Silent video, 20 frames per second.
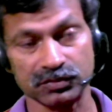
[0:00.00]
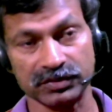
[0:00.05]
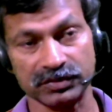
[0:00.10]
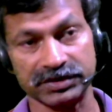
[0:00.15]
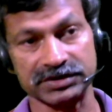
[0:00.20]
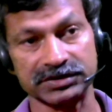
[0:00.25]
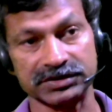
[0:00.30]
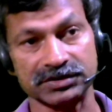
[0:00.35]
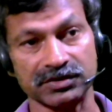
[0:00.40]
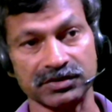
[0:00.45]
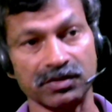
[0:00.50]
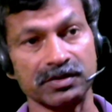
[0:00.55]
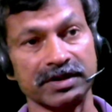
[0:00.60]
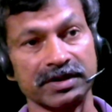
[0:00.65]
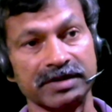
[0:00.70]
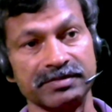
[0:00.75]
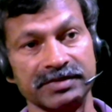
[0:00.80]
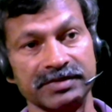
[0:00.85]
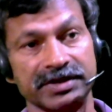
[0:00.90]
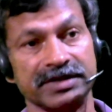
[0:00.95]
is not
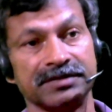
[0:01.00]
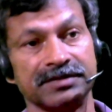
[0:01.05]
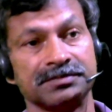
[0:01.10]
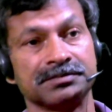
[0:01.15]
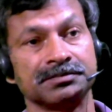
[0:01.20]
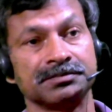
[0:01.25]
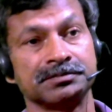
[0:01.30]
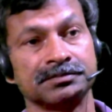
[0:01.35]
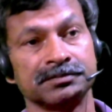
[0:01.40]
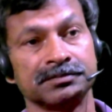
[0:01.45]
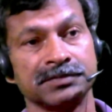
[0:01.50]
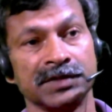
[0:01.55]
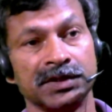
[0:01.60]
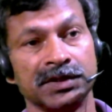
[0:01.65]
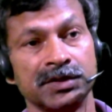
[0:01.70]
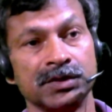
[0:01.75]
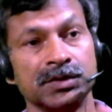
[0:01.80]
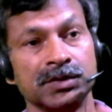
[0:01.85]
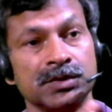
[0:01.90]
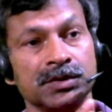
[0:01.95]
empty.
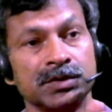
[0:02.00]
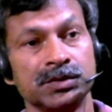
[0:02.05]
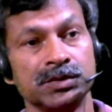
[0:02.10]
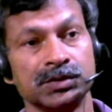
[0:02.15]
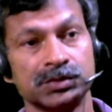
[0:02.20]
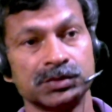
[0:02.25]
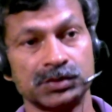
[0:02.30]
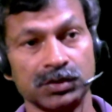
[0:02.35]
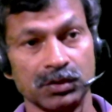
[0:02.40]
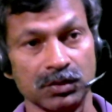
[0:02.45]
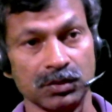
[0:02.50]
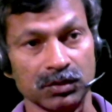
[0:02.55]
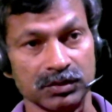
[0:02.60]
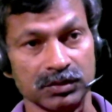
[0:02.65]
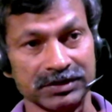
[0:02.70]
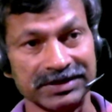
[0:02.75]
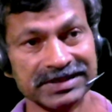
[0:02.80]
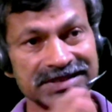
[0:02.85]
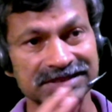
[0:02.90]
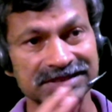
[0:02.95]
So
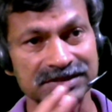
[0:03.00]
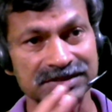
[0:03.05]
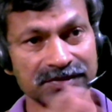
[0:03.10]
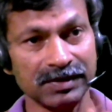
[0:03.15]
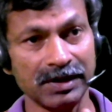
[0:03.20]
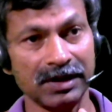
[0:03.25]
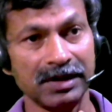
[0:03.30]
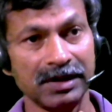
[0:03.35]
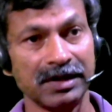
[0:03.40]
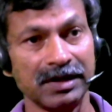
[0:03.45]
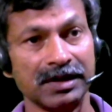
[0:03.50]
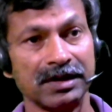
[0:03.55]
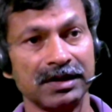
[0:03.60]
this will